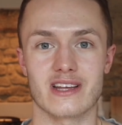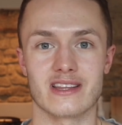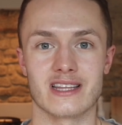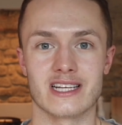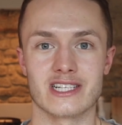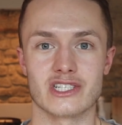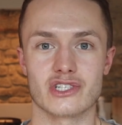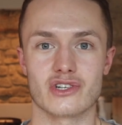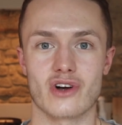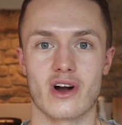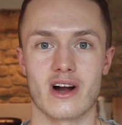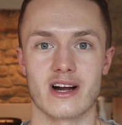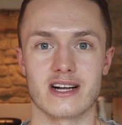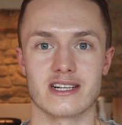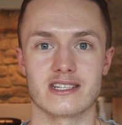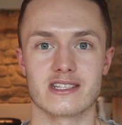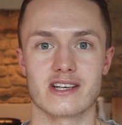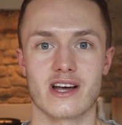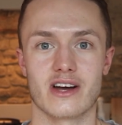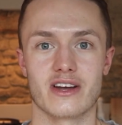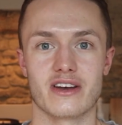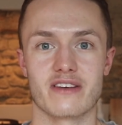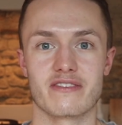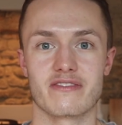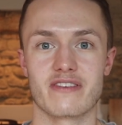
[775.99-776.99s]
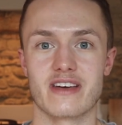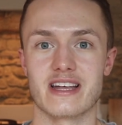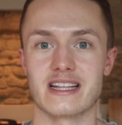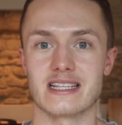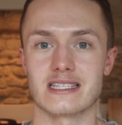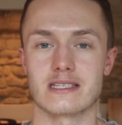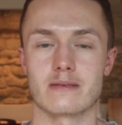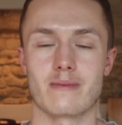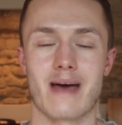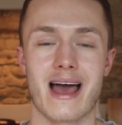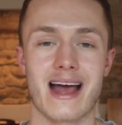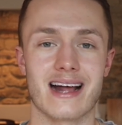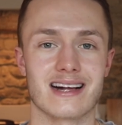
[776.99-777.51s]
and then trying to kind of fit in
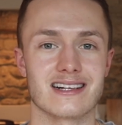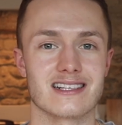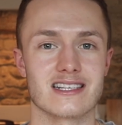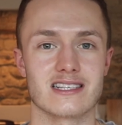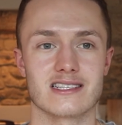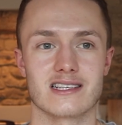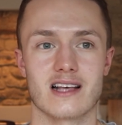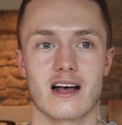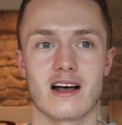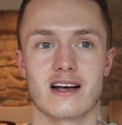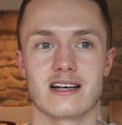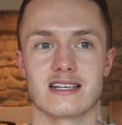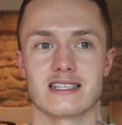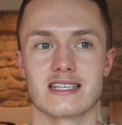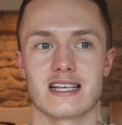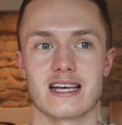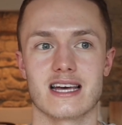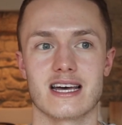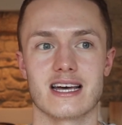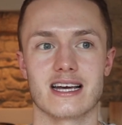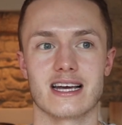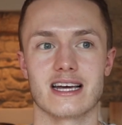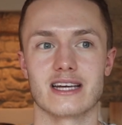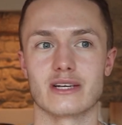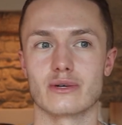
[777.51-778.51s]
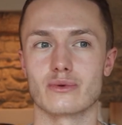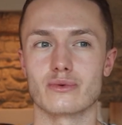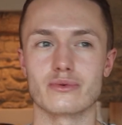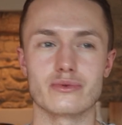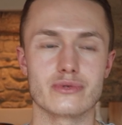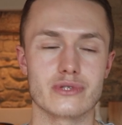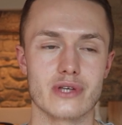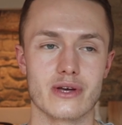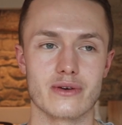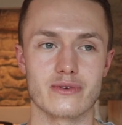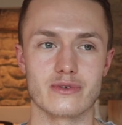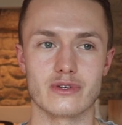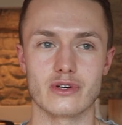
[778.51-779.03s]
some exercising and also